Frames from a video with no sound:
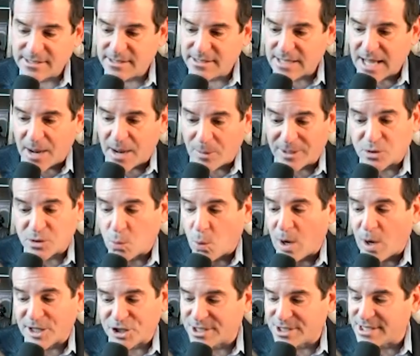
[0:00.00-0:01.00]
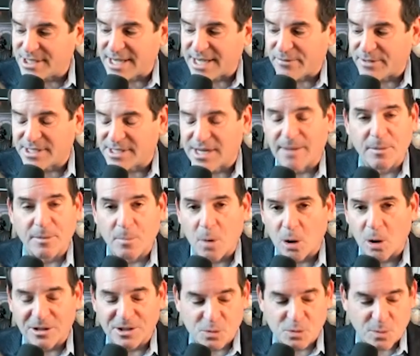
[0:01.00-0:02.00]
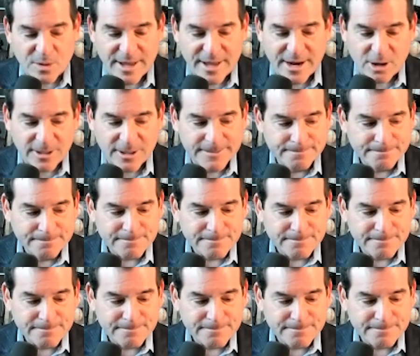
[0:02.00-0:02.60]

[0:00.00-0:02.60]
I went to Washington every time the Marlins were there,